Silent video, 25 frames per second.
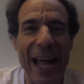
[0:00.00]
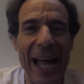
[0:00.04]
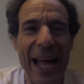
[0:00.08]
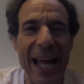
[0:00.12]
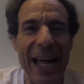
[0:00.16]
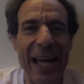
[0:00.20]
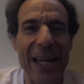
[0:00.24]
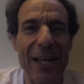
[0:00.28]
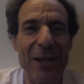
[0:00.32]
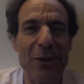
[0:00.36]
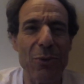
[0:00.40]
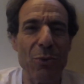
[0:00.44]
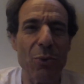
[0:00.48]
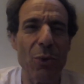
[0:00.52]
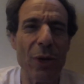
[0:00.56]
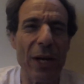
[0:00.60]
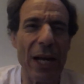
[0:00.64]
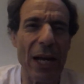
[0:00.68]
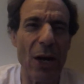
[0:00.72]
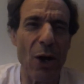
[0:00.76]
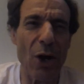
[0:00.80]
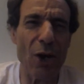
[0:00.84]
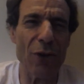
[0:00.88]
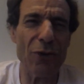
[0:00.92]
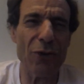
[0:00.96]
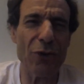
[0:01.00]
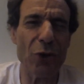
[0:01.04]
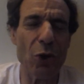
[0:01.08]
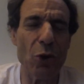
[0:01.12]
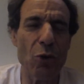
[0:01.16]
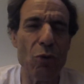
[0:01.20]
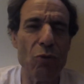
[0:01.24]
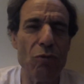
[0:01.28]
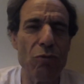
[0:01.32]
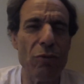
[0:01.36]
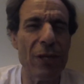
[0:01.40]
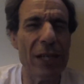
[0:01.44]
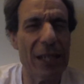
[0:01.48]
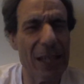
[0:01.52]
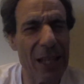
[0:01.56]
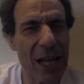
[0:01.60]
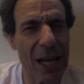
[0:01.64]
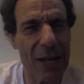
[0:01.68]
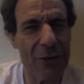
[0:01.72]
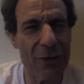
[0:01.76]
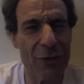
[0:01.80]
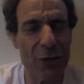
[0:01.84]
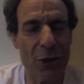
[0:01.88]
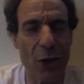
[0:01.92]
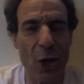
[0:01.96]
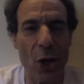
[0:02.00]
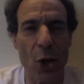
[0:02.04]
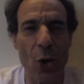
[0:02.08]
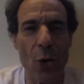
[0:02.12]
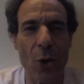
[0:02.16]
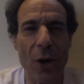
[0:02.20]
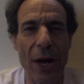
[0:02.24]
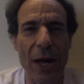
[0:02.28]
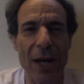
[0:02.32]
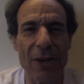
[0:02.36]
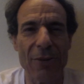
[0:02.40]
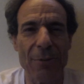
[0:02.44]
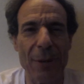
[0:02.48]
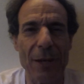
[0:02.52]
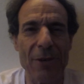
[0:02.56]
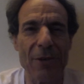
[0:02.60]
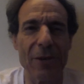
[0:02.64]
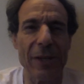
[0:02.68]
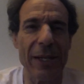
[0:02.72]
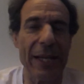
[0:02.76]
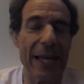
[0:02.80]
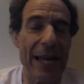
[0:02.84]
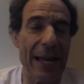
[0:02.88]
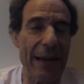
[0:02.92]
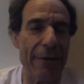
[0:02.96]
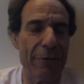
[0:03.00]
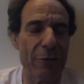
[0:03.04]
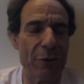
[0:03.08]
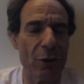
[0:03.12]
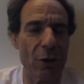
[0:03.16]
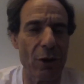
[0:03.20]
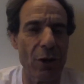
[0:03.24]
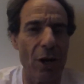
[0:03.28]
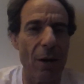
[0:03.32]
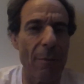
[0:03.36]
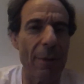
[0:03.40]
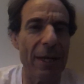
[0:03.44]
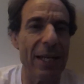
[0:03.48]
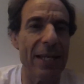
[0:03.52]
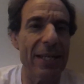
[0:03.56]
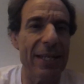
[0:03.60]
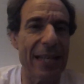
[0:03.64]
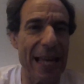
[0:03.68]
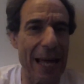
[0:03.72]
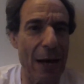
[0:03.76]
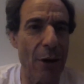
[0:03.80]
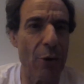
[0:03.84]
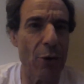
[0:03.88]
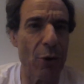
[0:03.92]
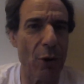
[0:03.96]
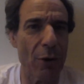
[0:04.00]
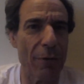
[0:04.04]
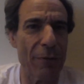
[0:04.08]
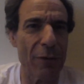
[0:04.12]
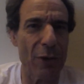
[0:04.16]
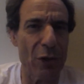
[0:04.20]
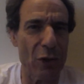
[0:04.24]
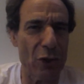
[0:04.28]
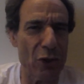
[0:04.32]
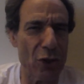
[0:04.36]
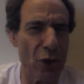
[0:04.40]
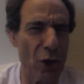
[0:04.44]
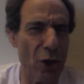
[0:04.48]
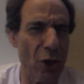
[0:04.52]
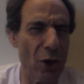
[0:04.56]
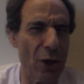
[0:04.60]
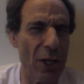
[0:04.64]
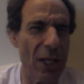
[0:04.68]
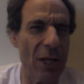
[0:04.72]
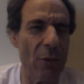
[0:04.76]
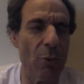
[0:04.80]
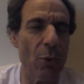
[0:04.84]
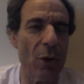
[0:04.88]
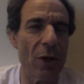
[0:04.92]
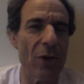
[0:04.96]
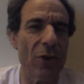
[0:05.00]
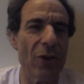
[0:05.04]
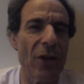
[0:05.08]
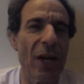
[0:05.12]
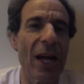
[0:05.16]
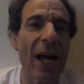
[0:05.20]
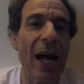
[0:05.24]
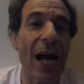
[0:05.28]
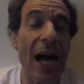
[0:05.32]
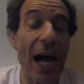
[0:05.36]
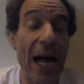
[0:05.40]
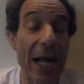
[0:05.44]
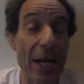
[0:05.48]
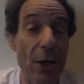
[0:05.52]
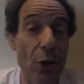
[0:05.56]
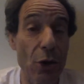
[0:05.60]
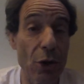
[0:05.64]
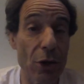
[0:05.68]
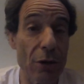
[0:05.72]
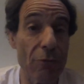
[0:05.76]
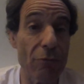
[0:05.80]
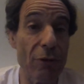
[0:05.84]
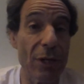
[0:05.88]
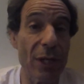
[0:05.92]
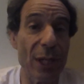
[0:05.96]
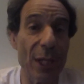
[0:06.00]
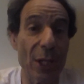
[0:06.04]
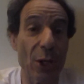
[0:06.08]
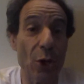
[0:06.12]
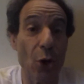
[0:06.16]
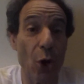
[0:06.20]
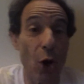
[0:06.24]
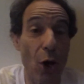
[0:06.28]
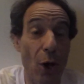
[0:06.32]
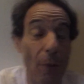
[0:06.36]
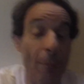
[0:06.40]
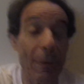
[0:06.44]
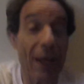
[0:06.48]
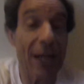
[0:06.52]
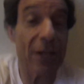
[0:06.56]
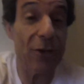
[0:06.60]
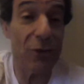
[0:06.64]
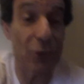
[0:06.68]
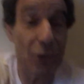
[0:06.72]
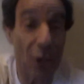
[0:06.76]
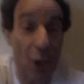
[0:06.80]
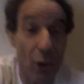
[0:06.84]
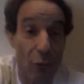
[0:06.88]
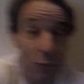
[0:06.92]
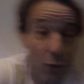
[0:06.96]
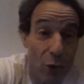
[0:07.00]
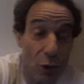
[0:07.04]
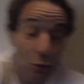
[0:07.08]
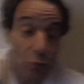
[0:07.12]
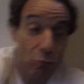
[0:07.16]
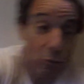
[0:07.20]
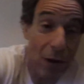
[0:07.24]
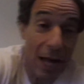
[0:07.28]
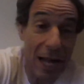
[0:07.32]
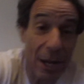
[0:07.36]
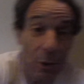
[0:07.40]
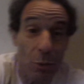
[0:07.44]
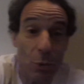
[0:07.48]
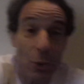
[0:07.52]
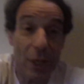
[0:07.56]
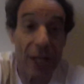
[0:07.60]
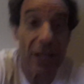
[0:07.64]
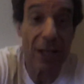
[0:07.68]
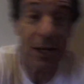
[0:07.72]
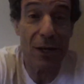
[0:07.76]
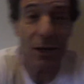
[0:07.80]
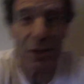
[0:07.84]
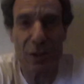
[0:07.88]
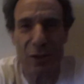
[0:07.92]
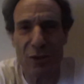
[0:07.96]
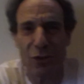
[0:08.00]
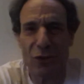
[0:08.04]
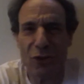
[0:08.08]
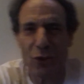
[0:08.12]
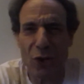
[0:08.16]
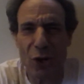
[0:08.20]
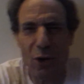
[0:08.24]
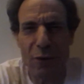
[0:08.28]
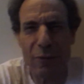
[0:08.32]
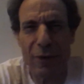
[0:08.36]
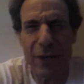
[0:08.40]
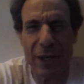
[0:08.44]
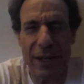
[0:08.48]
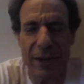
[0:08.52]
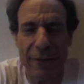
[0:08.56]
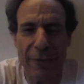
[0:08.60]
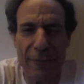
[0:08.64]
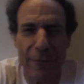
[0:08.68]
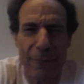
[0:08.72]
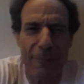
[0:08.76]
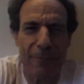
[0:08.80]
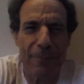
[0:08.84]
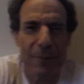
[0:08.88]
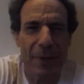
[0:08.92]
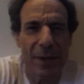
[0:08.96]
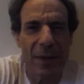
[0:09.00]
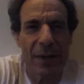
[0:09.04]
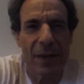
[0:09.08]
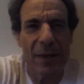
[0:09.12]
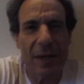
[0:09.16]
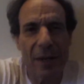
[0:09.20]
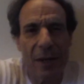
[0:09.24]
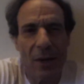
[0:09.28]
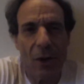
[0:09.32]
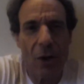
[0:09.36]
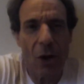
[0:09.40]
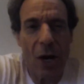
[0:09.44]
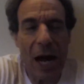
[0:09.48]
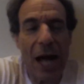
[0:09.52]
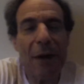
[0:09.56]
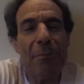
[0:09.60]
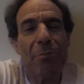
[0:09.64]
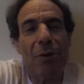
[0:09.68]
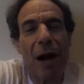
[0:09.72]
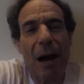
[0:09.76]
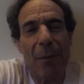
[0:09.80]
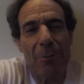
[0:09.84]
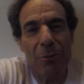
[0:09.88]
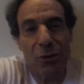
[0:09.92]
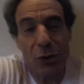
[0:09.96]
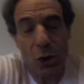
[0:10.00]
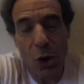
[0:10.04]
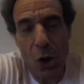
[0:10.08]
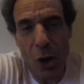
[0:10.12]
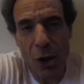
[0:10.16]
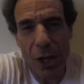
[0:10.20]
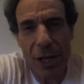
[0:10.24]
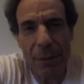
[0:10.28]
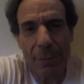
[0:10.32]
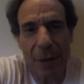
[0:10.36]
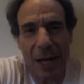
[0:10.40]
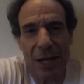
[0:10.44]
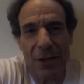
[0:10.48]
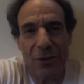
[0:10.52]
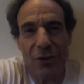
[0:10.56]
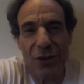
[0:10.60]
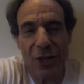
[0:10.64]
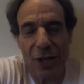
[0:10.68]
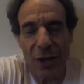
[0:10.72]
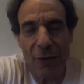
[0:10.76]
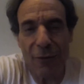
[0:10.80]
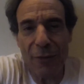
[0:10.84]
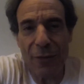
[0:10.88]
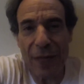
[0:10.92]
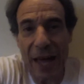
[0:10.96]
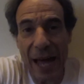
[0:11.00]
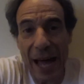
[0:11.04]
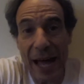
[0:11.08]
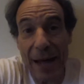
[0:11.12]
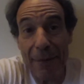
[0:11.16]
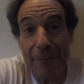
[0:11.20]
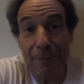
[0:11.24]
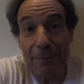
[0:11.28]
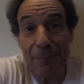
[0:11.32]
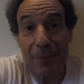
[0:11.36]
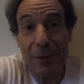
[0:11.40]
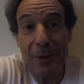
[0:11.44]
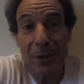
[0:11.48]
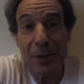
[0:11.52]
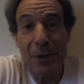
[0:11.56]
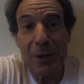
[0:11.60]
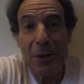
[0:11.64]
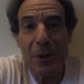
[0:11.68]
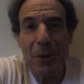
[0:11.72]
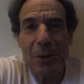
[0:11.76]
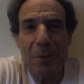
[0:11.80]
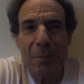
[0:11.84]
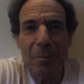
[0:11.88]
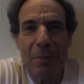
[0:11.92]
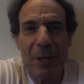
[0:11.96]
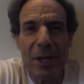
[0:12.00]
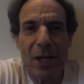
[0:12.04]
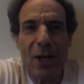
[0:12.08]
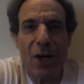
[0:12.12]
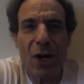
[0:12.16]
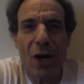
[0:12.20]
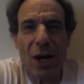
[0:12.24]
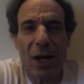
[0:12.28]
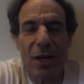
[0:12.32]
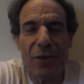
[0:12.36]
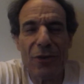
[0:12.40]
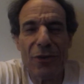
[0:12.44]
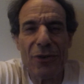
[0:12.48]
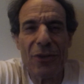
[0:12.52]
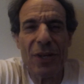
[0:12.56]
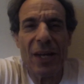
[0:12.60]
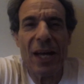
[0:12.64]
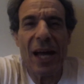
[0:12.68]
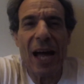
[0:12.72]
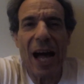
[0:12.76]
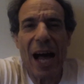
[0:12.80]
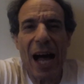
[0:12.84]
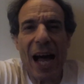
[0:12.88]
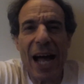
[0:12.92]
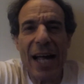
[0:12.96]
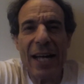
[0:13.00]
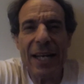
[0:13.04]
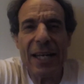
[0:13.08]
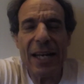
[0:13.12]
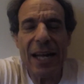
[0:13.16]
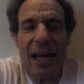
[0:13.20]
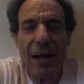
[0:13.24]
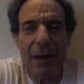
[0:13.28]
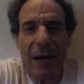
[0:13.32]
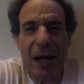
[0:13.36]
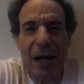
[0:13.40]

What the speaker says: And what I also realized, though, especially after coming down off the journey, was I couldn't really call myself a right-wing conservative. I had problems calling myself that because I